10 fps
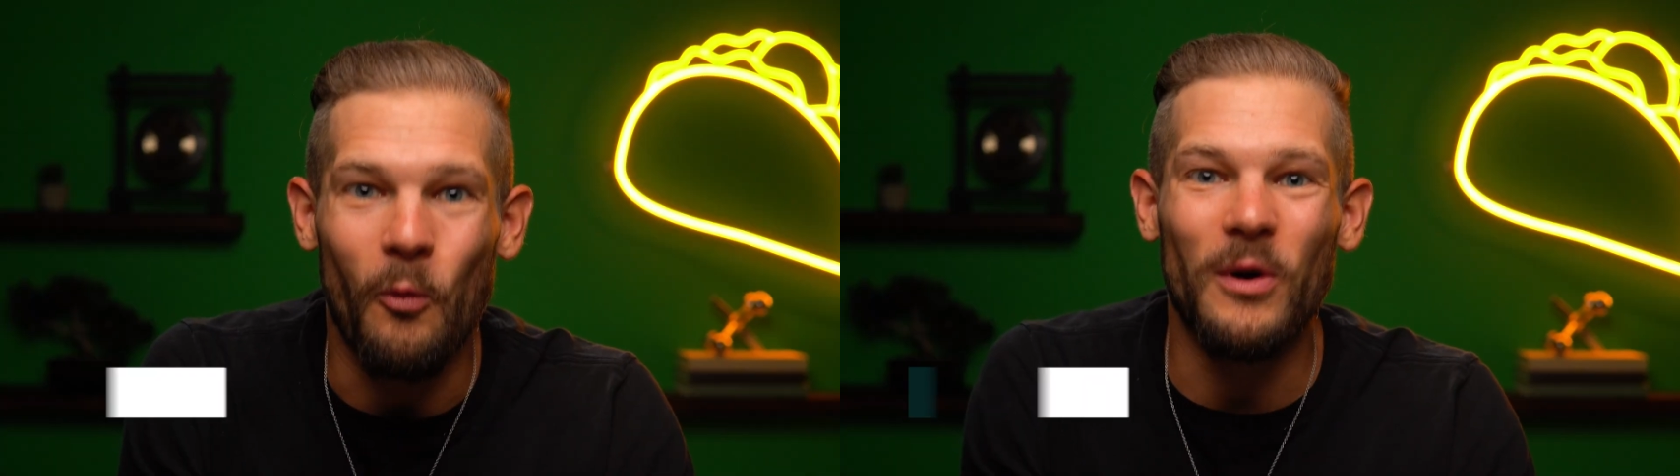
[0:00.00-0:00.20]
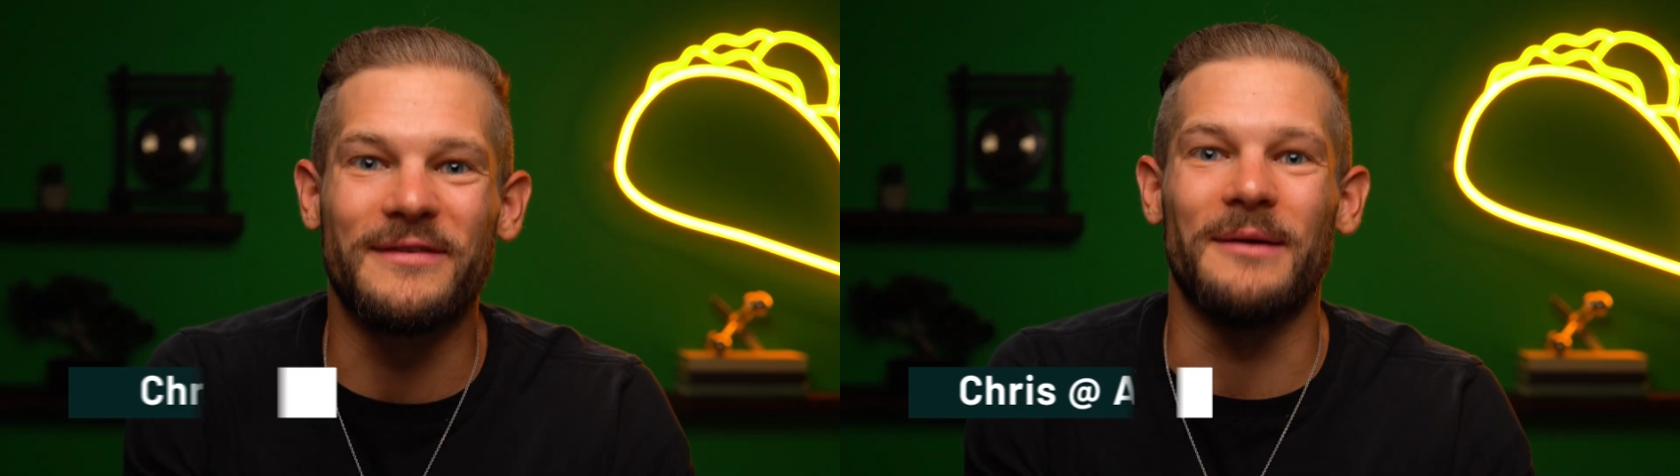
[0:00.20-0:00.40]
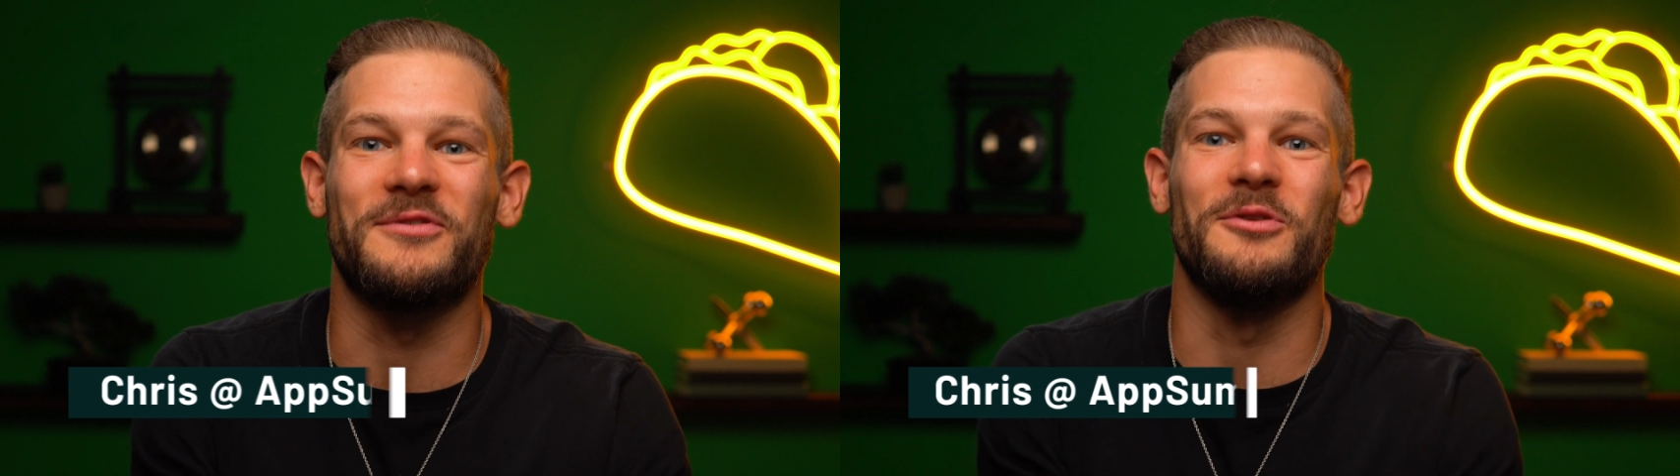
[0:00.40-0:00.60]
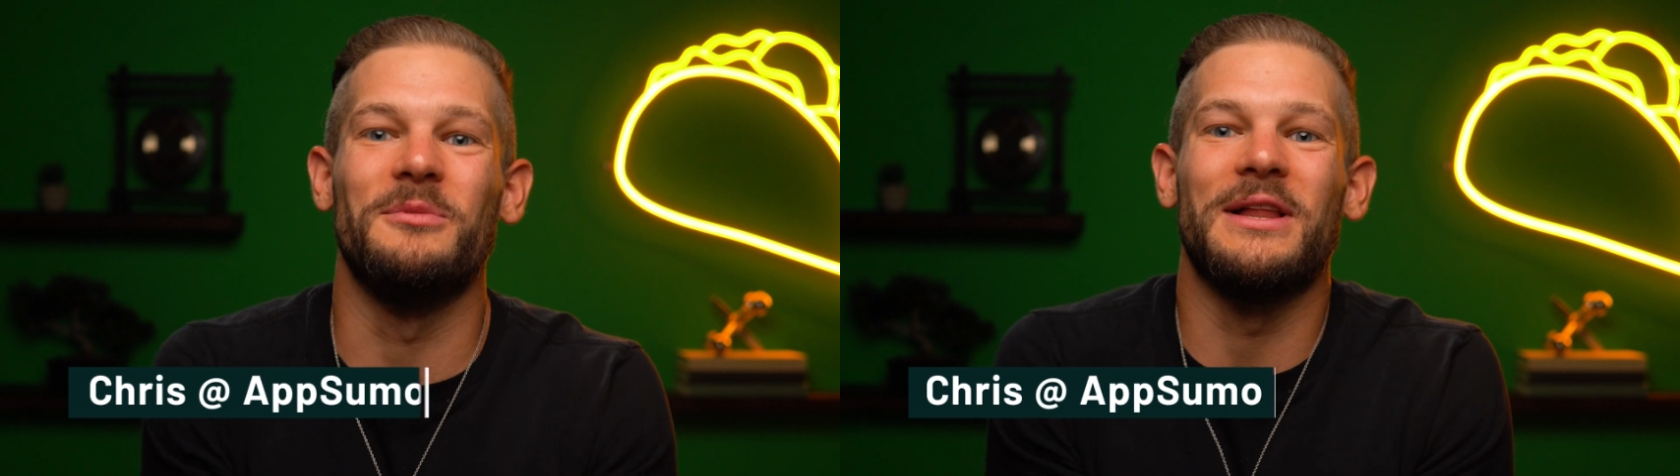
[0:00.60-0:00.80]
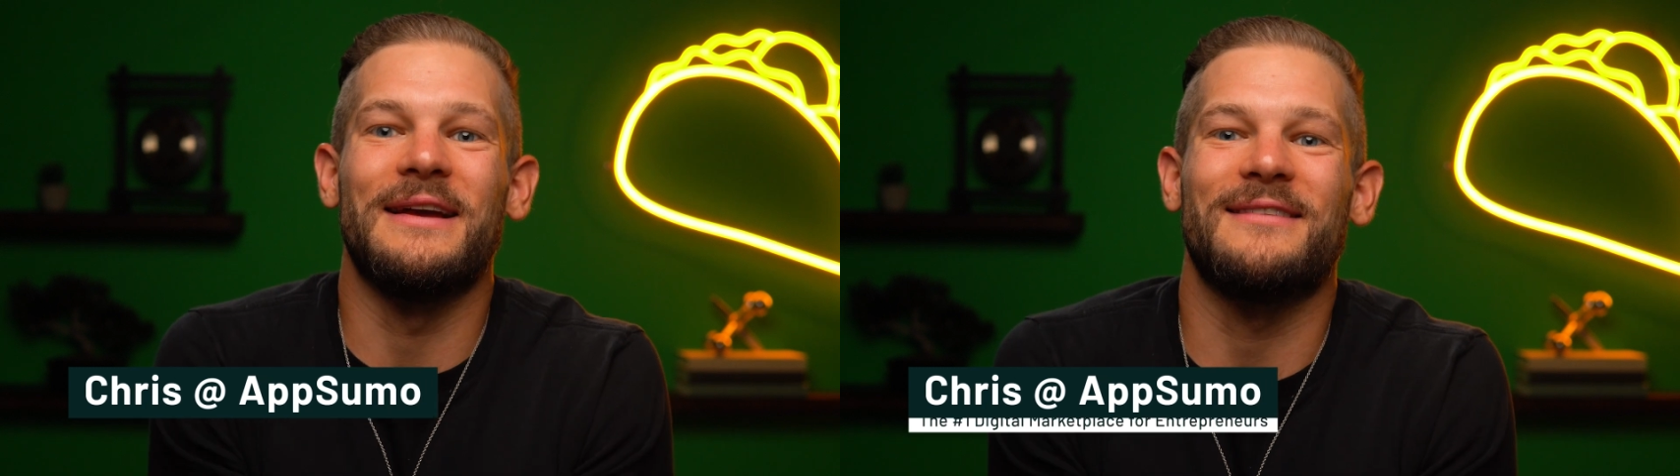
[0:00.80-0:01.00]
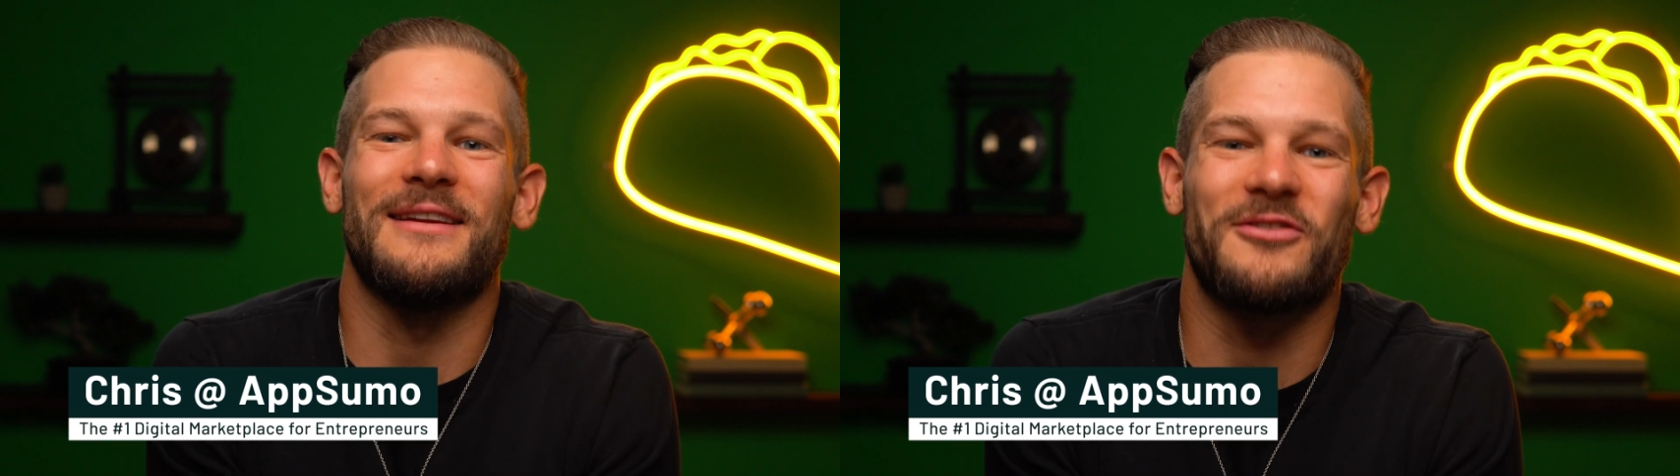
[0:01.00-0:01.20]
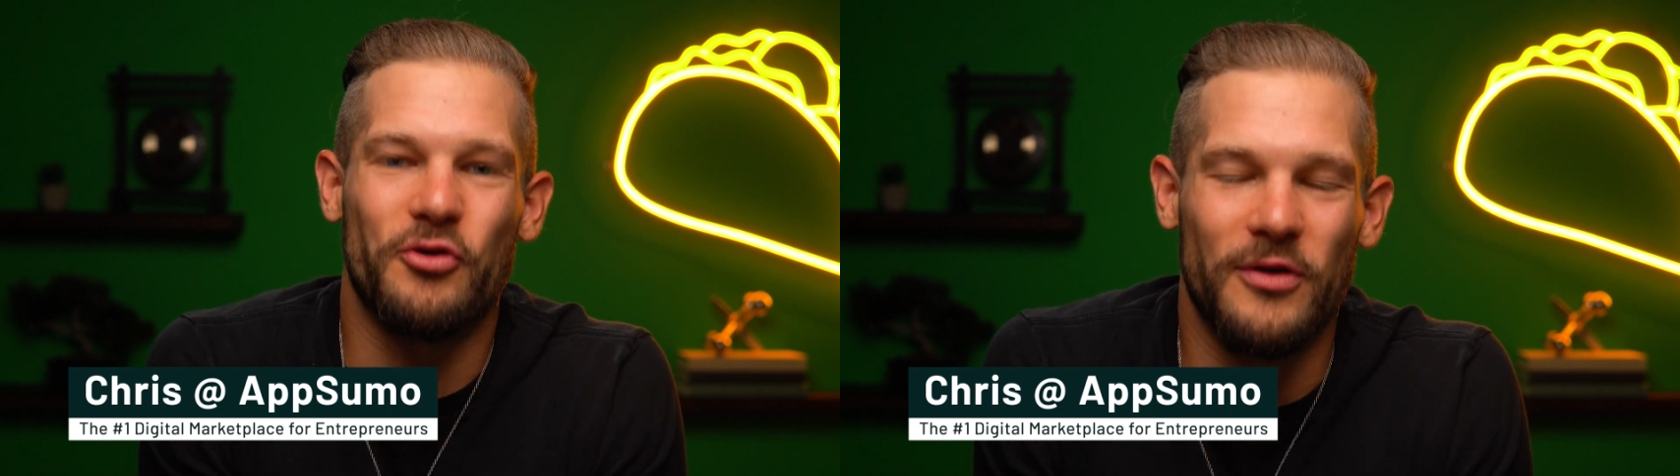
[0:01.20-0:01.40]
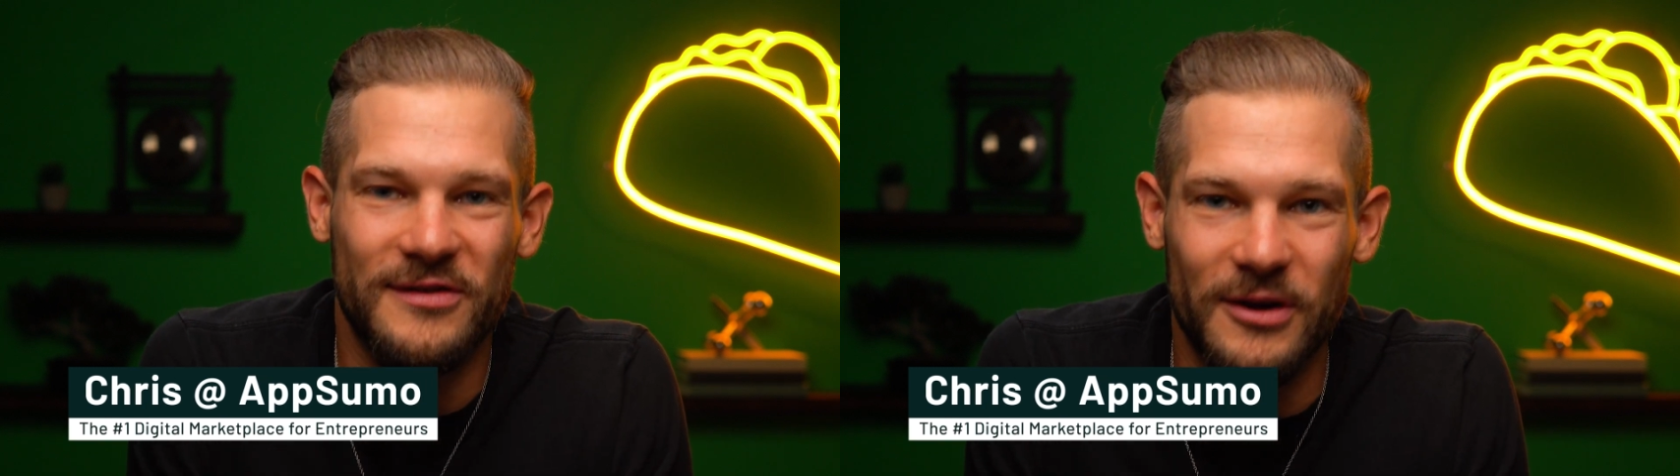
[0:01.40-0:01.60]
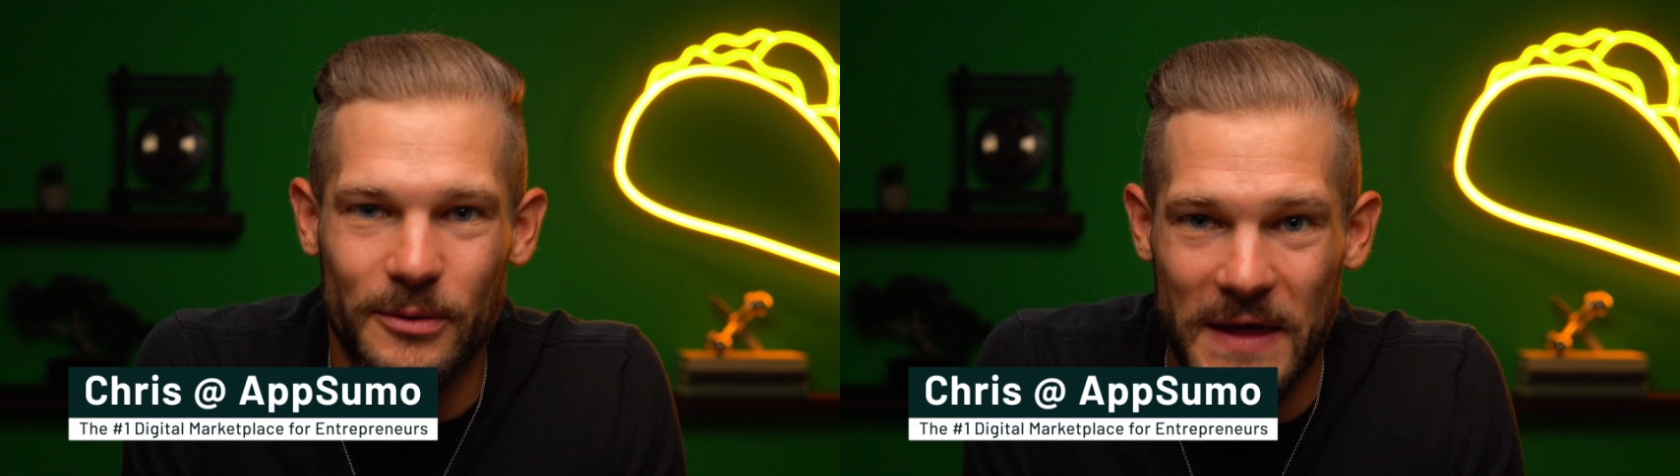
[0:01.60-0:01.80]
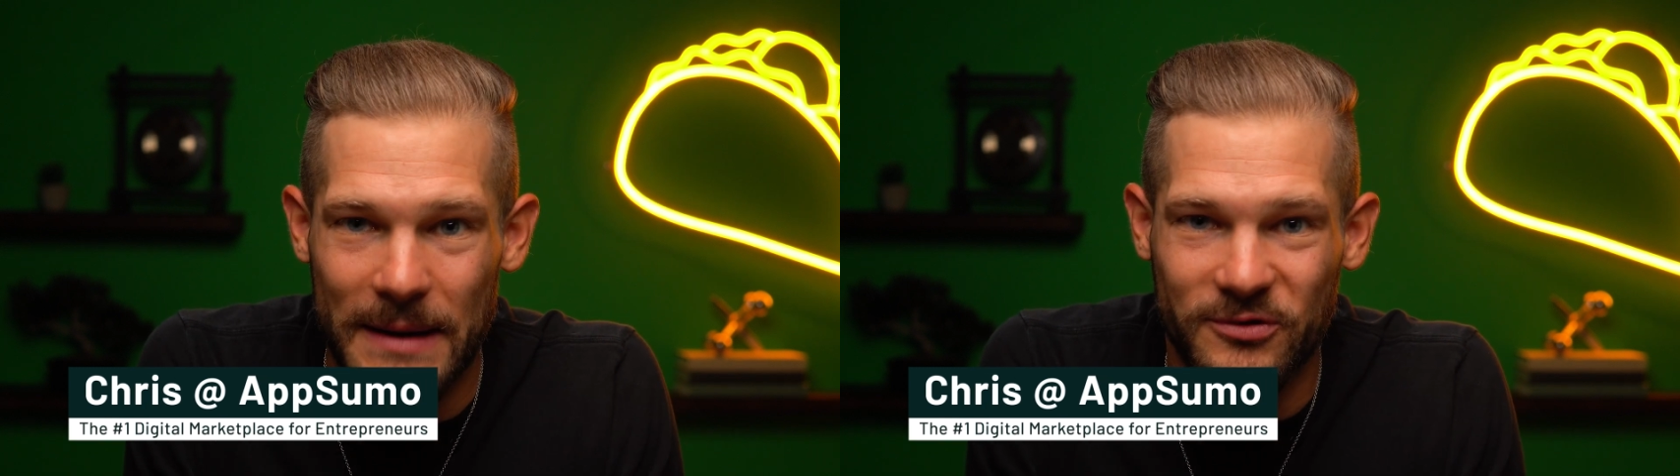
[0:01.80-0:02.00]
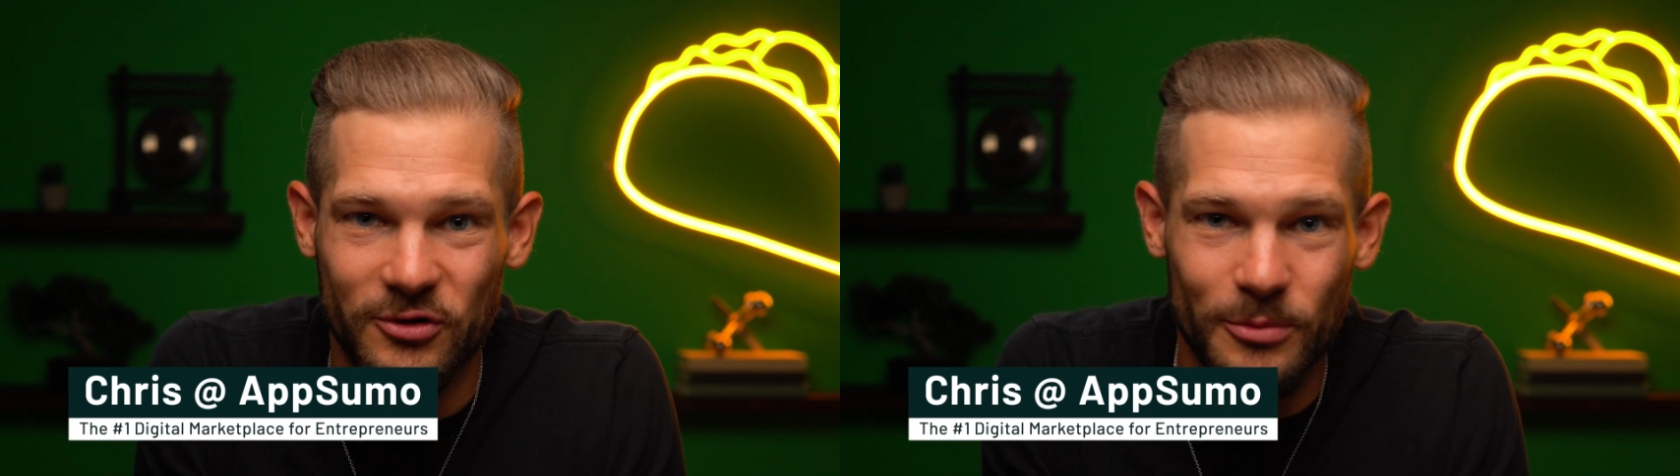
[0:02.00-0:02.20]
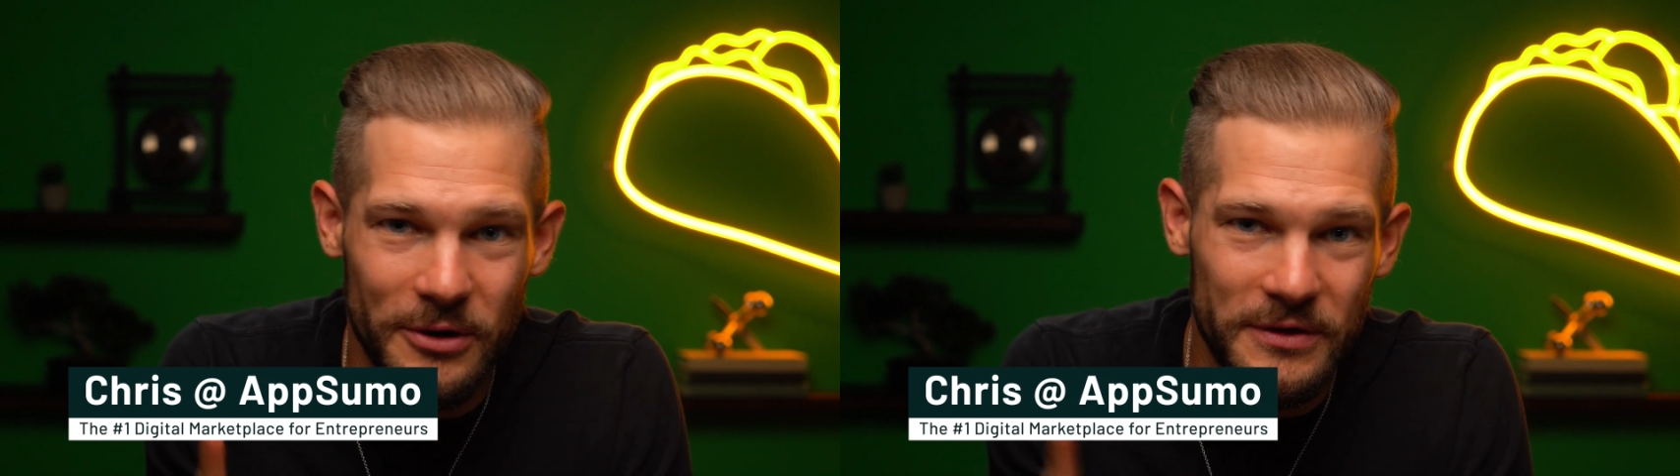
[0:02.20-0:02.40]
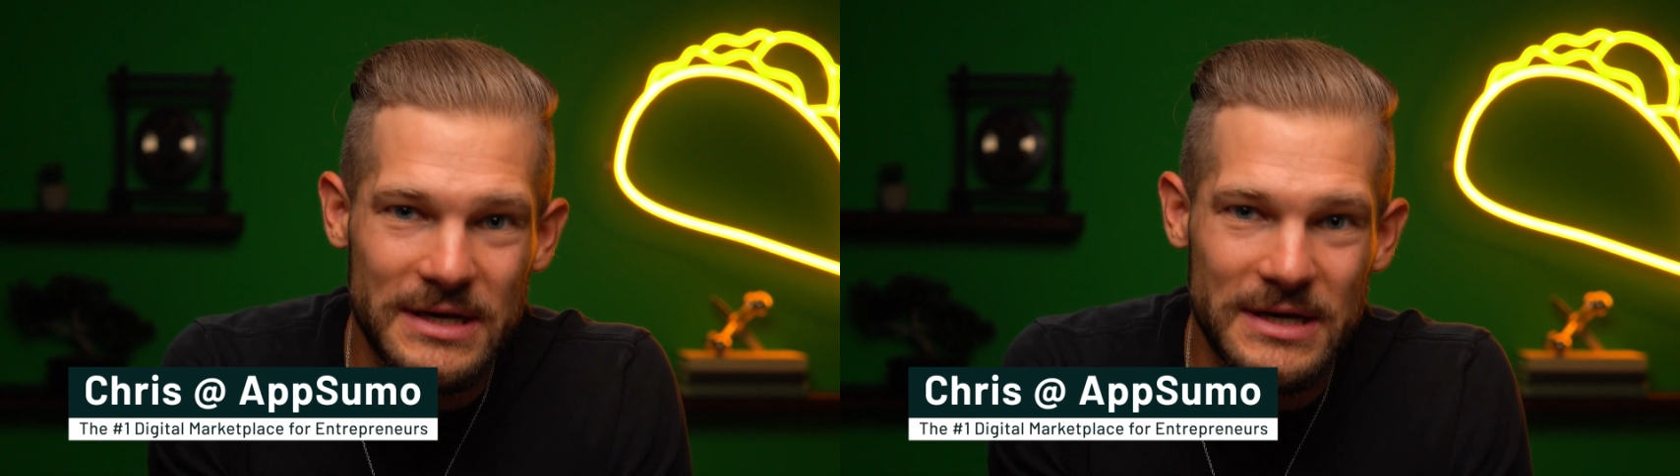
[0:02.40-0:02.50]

What's up, Sumo-lings? It's Chris here with AppSumo,